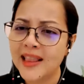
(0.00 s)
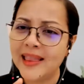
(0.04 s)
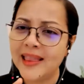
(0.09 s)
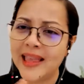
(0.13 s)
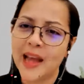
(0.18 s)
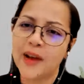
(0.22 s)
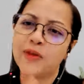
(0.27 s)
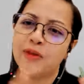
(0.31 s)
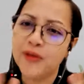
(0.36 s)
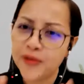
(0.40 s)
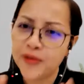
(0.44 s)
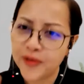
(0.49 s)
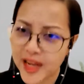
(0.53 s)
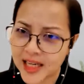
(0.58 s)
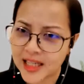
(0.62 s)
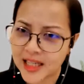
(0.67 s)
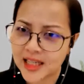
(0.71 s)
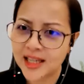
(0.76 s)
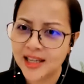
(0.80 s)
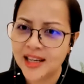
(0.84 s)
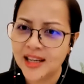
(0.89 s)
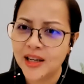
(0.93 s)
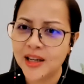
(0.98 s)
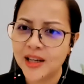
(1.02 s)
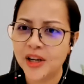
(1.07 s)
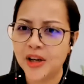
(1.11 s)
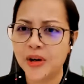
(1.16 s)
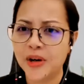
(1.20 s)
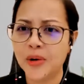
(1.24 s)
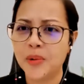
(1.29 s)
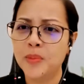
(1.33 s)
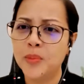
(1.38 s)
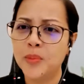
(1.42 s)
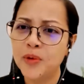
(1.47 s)
that fit,
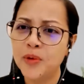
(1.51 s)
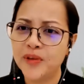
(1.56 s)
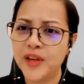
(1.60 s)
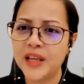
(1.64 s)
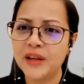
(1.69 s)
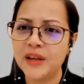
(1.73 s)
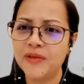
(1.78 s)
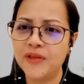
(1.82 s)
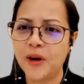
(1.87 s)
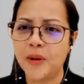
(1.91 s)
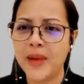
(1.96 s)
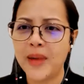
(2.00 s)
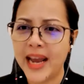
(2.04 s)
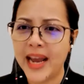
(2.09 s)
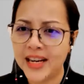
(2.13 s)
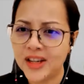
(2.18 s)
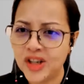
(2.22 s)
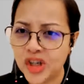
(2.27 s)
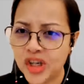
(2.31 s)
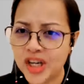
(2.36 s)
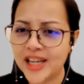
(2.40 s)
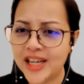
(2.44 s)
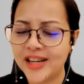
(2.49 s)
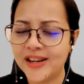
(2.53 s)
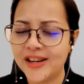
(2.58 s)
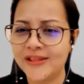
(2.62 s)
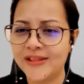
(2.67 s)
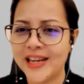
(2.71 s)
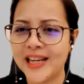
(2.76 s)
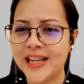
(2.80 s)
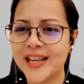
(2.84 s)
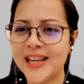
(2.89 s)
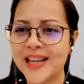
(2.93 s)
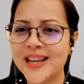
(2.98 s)
moving from
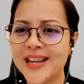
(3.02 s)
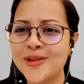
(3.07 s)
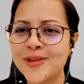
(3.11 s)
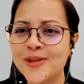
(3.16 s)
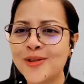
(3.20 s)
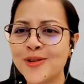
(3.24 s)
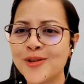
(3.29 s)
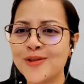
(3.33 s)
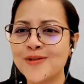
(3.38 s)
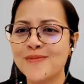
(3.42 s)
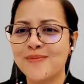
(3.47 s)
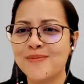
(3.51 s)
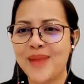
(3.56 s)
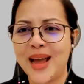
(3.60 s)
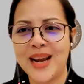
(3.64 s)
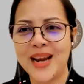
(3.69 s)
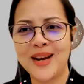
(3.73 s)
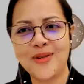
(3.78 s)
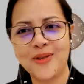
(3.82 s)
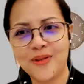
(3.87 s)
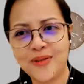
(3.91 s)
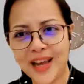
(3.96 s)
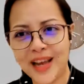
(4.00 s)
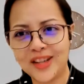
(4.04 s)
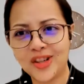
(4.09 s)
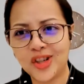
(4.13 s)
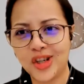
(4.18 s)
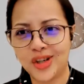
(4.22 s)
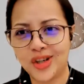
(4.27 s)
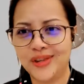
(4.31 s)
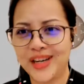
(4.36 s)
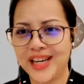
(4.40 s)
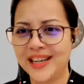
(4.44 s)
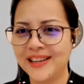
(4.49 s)
engineering into
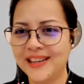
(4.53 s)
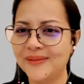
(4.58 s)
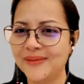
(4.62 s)
manufacturing?